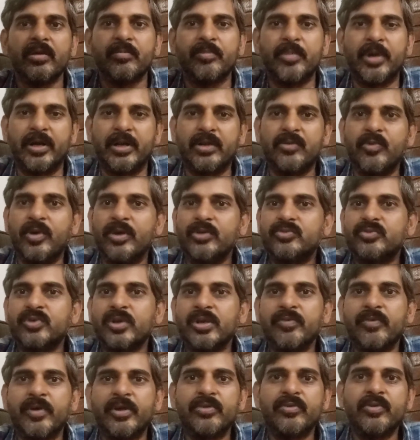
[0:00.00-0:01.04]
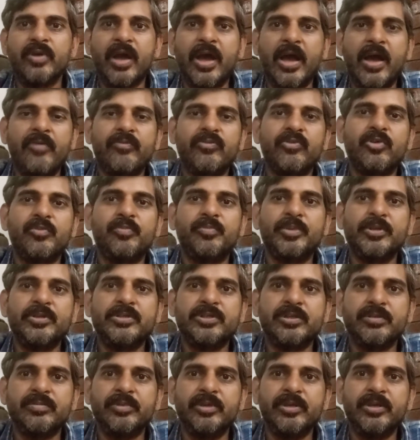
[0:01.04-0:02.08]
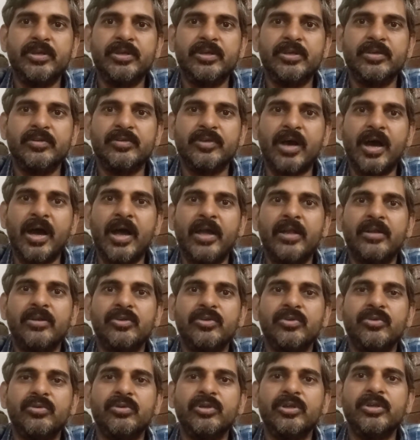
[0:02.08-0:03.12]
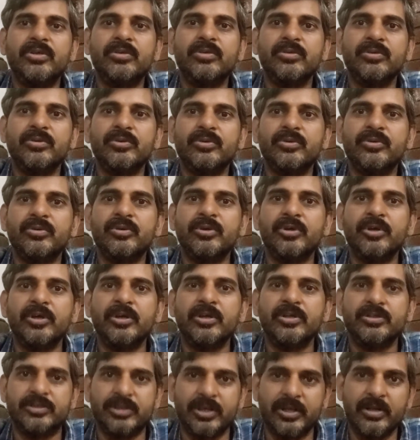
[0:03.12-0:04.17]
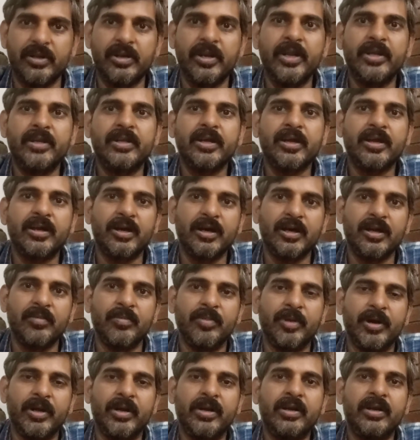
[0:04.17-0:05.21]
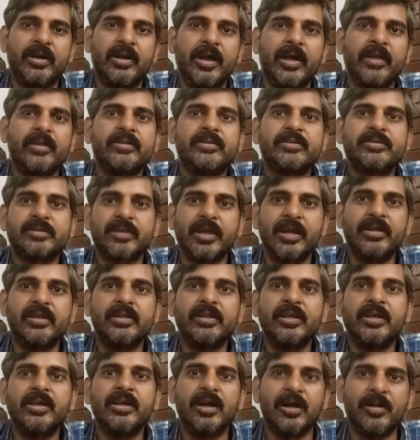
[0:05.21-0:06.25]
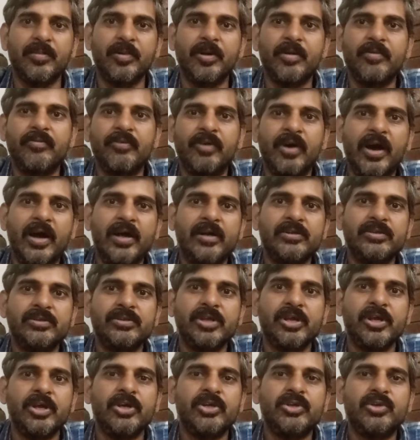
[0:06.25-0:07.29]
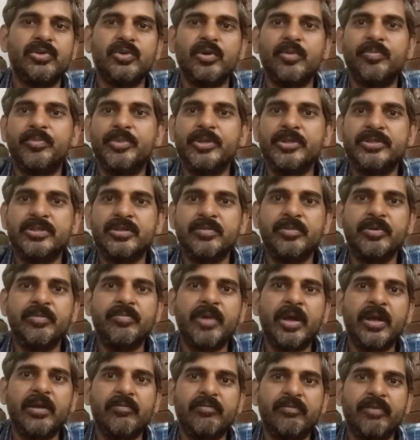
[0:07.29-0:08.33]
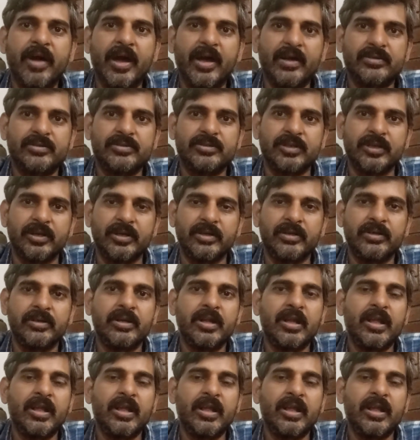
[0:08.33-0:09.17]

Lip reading: But eventually when you have your PCB designed, you need to generate a Gerber and send the Gerber files to a PCB manufacturer.